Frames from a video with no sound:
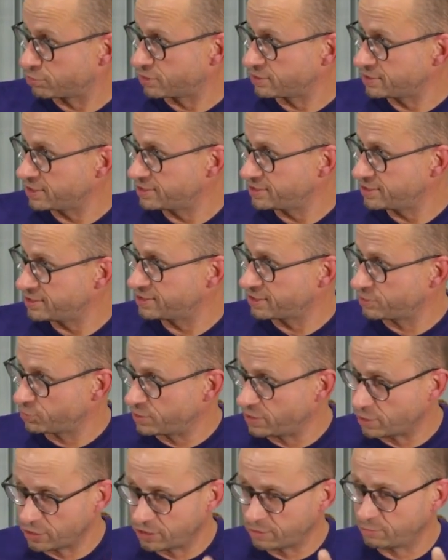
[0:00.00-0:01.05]
processes that
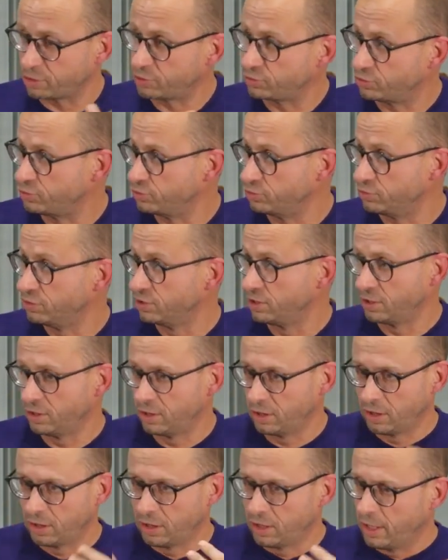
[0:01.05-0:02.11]
will enable to
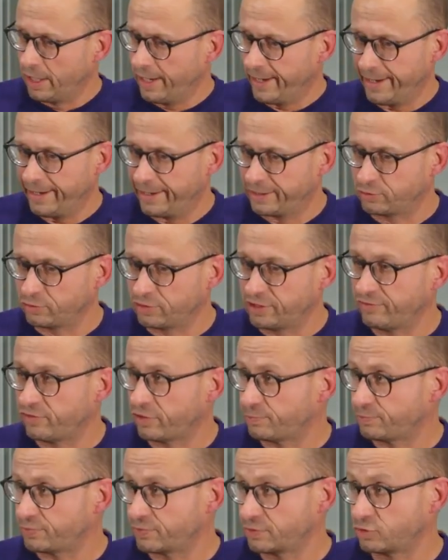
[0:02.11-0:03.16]

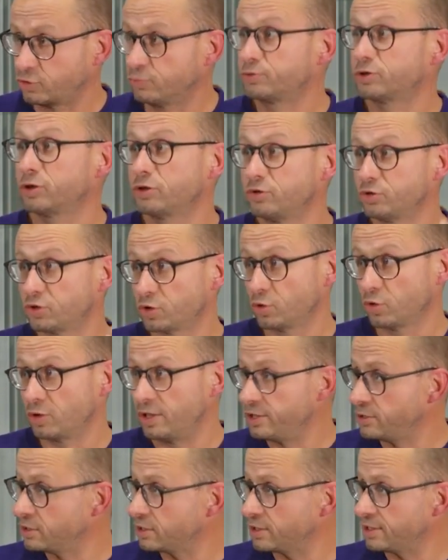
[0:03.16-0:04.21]
develop, to produce code
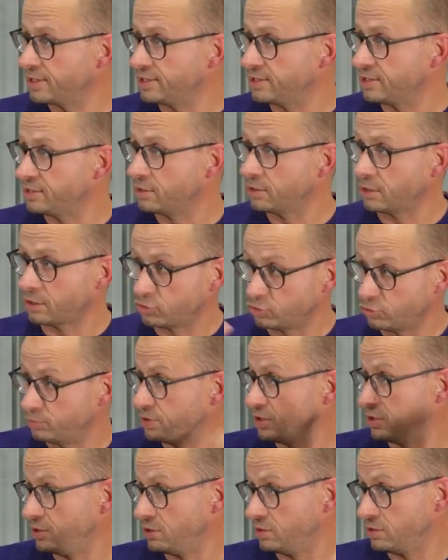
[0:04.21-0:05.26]
linearly and to
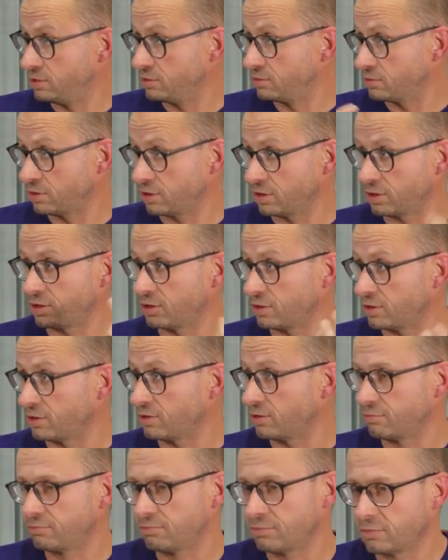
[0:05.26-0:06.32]
be
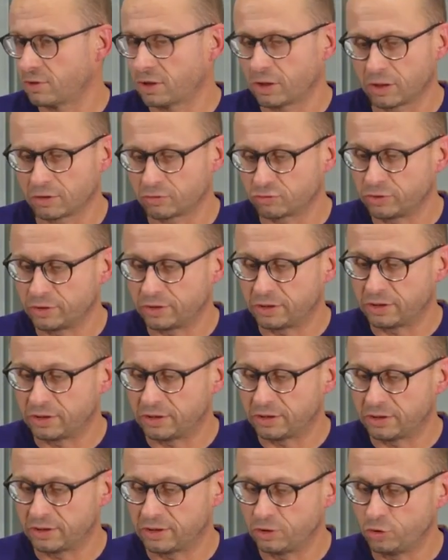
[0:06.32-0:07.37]

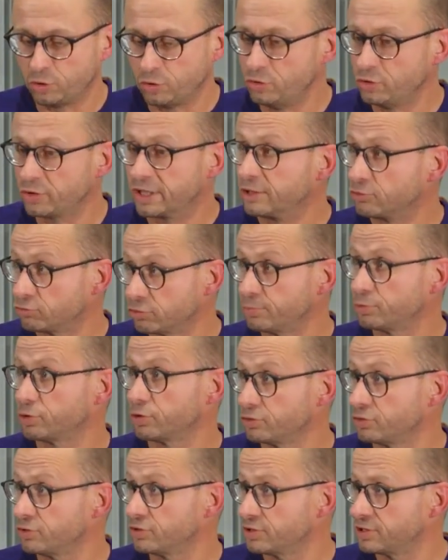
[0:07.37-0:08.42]
you can
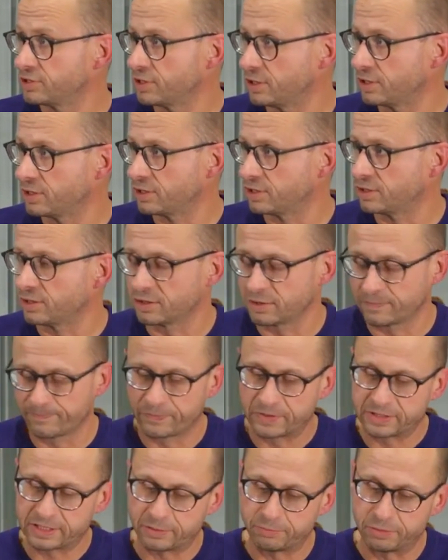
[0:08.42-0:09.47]
reproduce
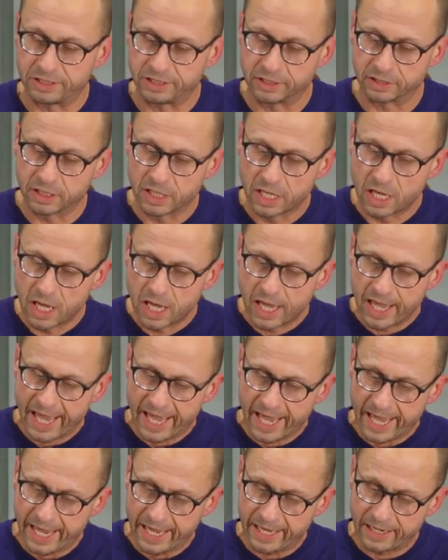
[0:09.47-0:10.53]
that building.
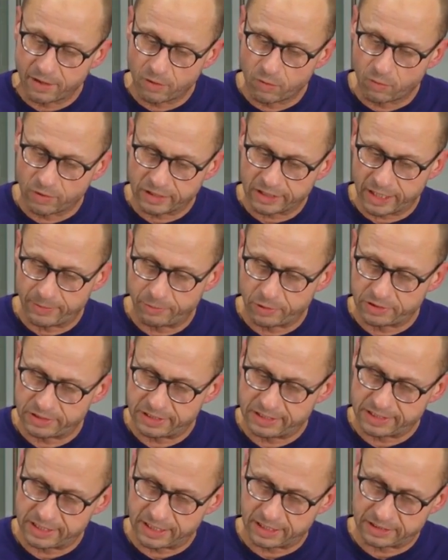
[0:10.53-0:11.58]
And what happens
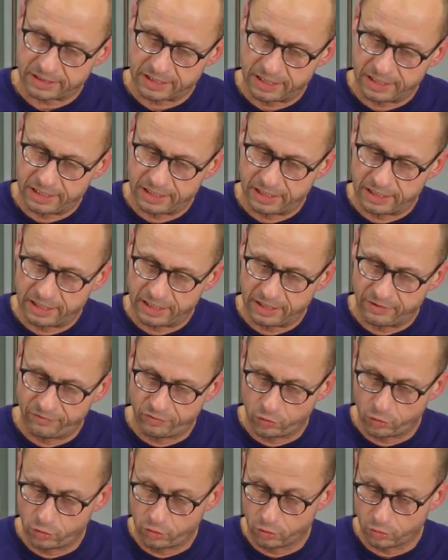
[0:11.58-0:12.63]
is that if
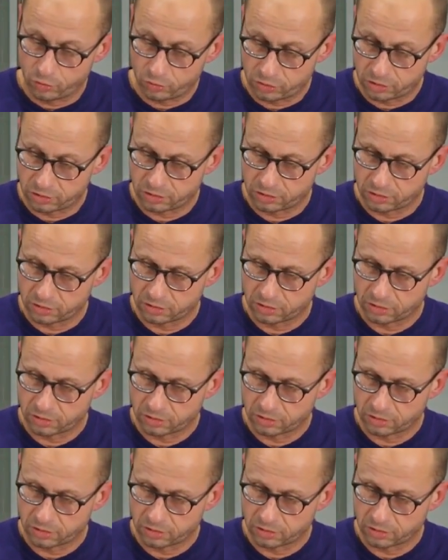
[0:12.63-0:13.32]
you don't